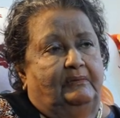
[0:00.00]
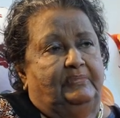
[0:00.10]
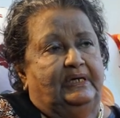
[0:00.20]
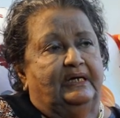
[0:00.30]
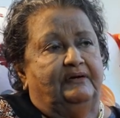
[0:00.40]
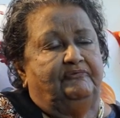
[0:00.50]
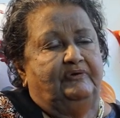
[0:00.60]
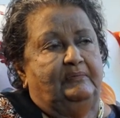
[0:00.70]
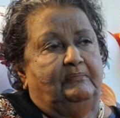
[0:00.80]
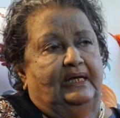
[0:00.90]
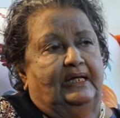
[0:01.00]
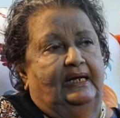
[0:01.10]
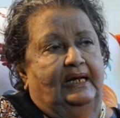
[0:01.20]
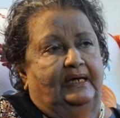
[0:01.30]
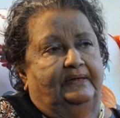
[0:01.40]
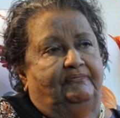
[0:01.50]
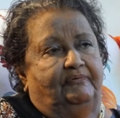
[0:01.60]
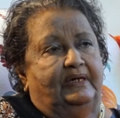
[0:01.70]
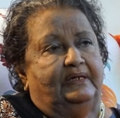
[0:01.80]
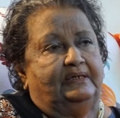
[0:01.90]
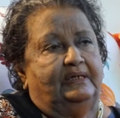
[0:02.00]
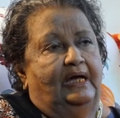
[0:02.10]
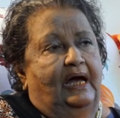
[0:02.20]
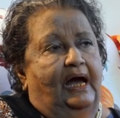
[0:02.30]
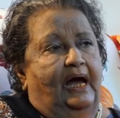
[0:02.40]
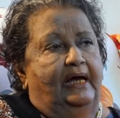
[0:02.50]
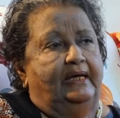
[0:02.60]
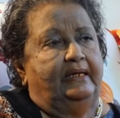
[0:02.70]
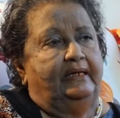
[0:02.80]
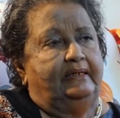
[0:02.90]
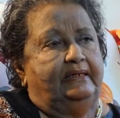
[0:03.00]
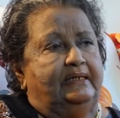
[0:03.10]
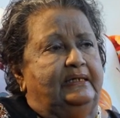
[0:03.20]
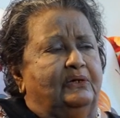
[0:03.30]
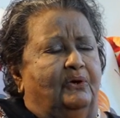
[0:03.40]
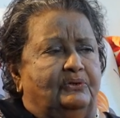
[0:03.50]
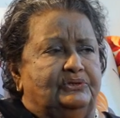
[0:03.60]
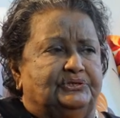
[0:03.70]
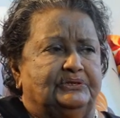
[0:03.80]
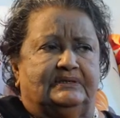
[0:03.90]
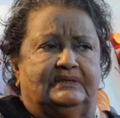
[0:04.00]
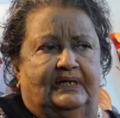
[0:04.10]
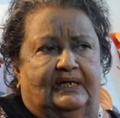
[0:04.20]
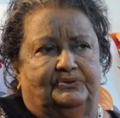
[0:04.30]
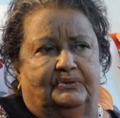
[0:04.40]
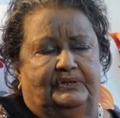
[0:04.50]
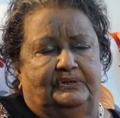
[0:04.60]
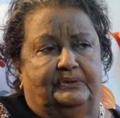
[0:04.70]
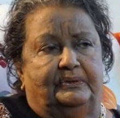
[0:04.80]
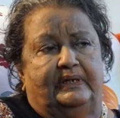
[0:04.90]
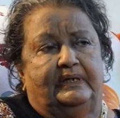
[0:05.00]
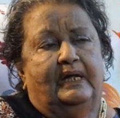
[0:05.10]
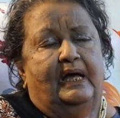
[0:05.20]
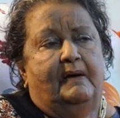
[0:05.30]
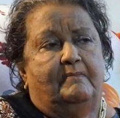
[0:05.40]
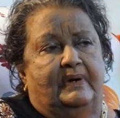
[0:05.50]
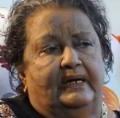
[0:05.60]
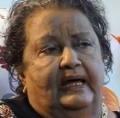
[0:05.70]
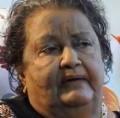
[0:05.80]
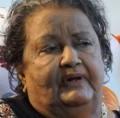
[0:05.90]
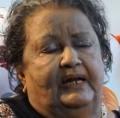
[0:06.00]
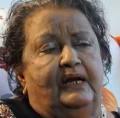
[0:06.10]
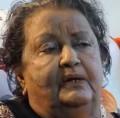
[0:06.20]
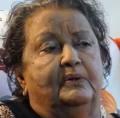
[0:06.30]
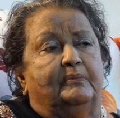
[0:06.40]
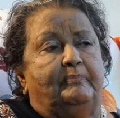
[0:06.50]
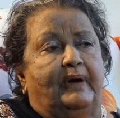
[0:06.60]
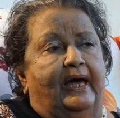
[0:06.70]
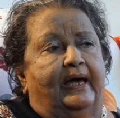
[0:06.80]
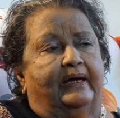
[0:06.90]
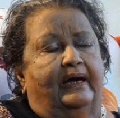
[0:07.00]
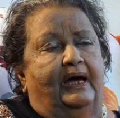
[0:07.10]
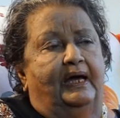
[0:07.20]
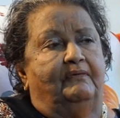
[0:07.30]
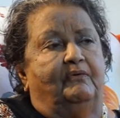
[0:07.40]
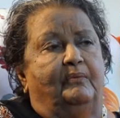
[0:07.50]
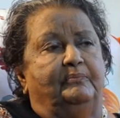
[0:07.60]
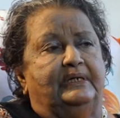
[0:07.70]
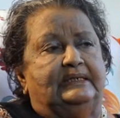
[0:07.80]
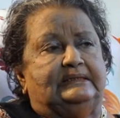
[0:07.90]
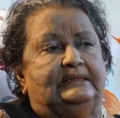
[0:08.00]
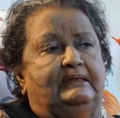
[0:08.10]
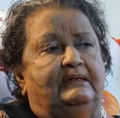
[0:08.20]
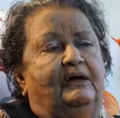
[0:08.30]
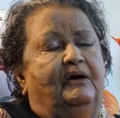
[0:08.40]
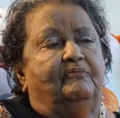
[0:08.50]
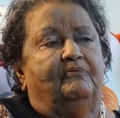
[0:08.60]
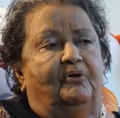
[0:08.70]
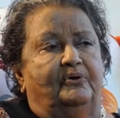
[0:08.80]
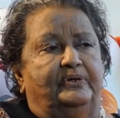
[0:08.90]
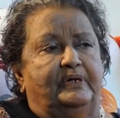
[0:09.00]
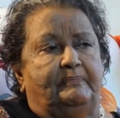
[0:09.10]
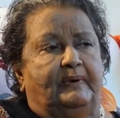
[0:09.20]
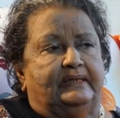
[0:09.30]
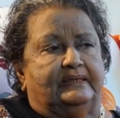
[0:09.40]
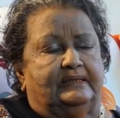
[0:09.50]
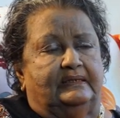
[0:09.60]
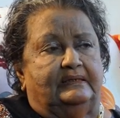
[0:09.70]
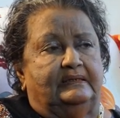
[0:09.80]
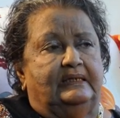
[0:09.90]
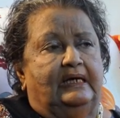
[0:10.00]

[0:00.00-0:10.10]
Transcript: being a female, I felt I didn't consciously actually do it, but when I look back, I have obviously followed a pattern,